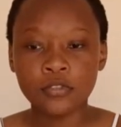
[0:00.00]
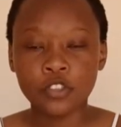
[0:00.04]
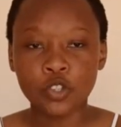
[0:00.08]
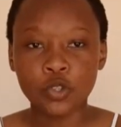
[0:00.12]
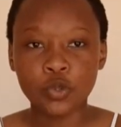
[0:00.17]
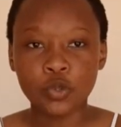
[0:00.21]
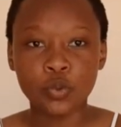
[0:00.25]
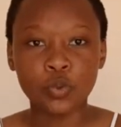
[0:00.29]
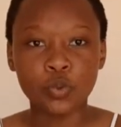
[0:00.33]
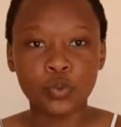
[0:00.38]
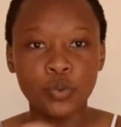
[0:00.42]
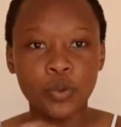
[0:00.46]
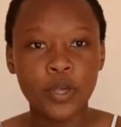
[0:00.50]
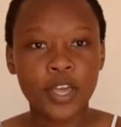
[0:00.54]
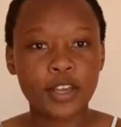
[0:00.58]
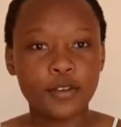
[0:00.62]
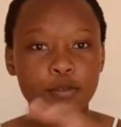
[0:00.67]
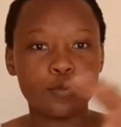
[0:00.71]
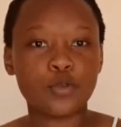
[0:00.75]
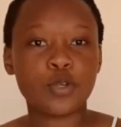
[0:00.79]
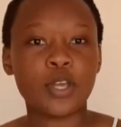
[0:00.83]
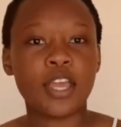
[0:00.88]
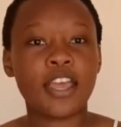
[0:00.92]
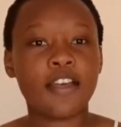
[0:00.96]
you have
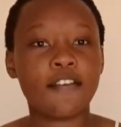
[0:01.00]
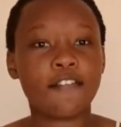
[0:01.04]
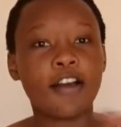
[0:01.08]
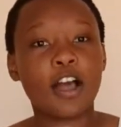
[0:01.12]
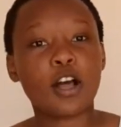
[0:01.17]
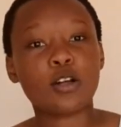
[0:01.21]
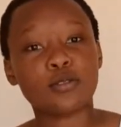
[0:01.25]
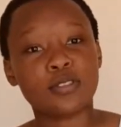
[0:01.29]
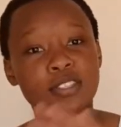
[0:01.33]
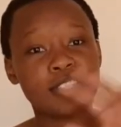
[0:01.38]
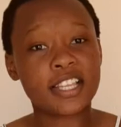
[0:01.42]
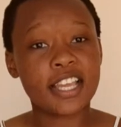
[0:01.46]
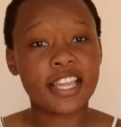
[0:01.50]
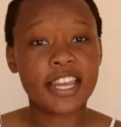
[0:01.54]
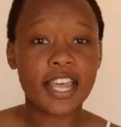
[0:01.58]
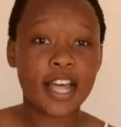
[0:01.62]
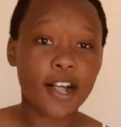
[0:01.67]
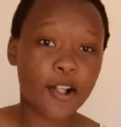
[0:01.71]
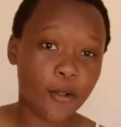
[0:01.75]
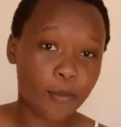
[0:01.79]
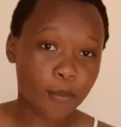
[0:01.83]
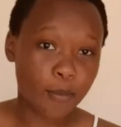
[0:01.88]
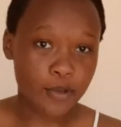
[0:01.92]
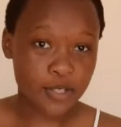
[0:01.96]
to have outside
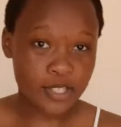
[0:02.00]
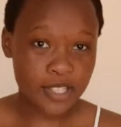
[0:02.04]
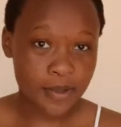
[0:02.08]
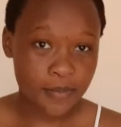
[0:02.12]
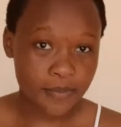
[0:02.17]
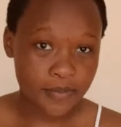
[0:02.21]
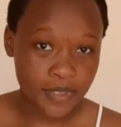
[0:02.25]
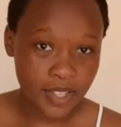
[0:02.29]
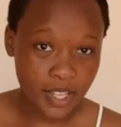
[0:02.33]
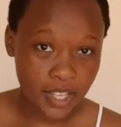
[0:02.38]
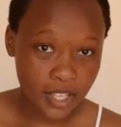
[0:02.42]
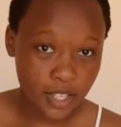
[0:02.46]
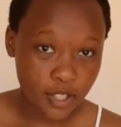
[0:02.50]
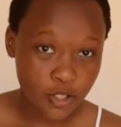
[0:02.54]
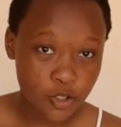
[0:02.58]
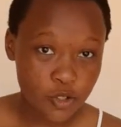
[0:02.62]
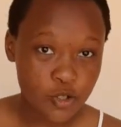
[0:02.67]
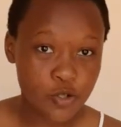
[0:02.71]
help or something